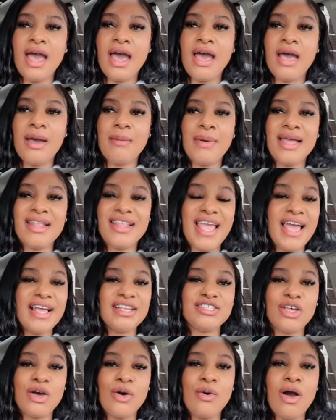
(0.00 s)
Um, and yeah,
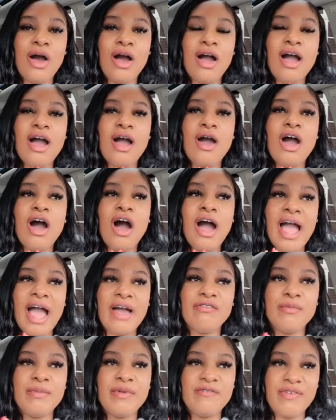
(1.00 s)
so I
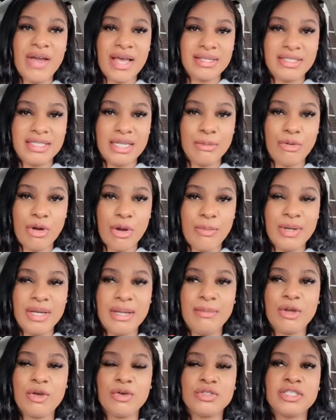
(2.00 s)
haven't been fasting
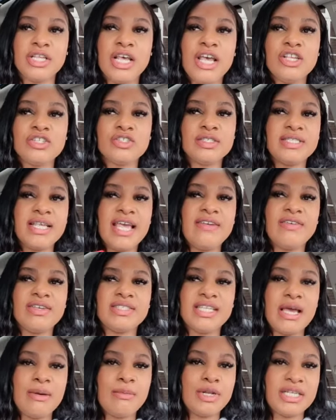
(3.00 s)
properly because, so say if I
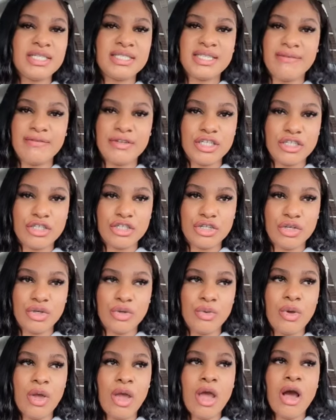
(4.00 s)
say I'm on a
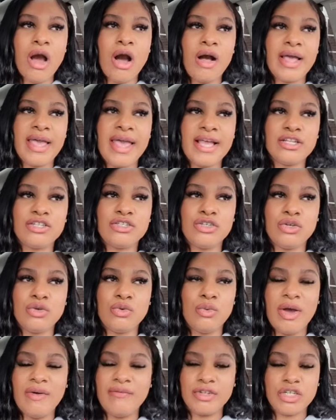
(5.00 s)
72, I'll get
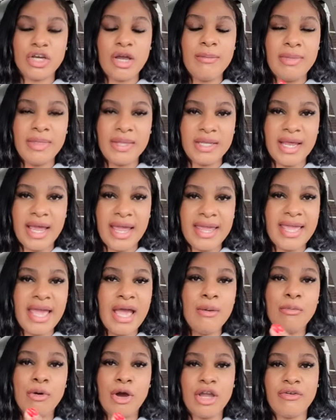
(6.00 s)
to whatever time in the day,
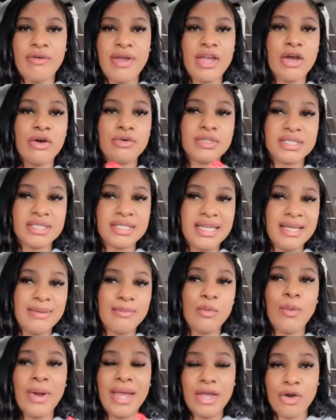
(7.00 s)
get a migraine, go to sleep,
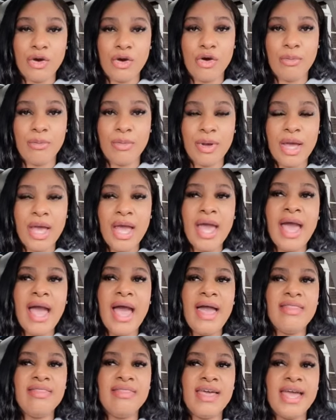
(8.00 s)
wake up.
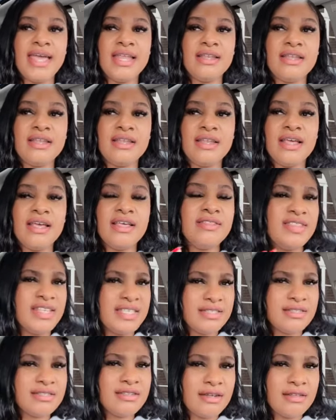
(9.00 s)
And then
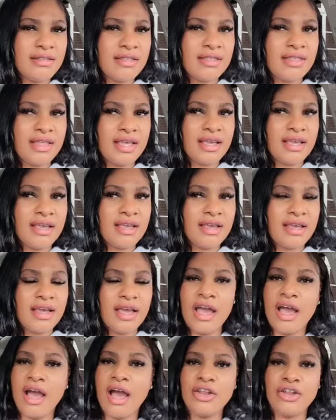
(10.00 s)
this is another thing.
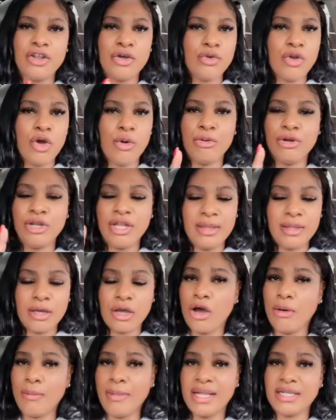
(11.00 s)
I don't know. Put it in the
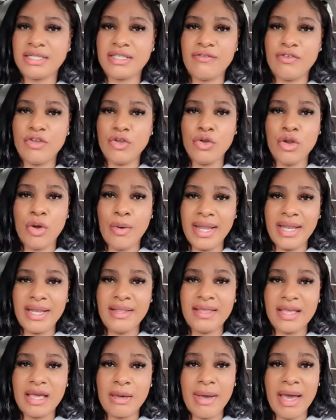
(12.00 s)
comments if you know
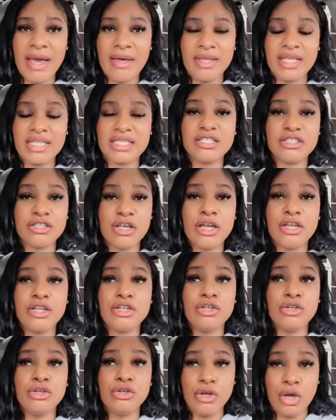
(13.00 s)
anything about this because I
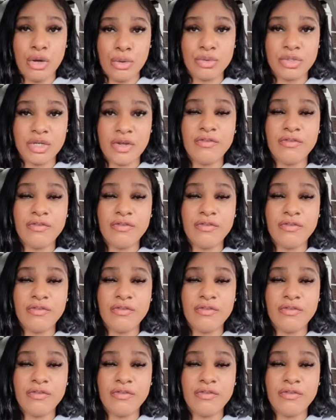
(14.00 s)
don't.